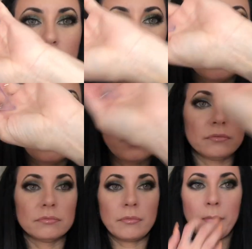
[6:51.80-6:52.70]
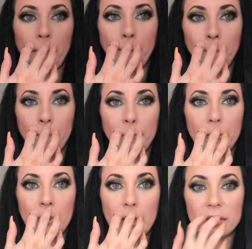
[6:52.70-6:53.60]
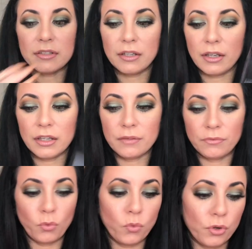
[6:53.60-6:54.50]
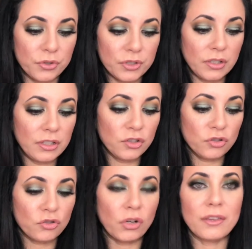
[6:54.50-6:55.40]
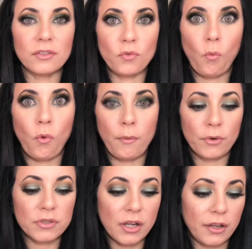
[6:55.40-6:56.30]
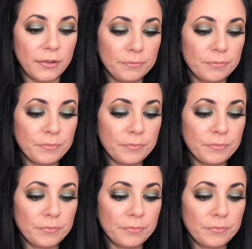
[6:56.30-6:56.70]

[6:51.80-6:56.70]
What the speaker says: Look at that. Like I said, I am the worst. So let's just try this one more time.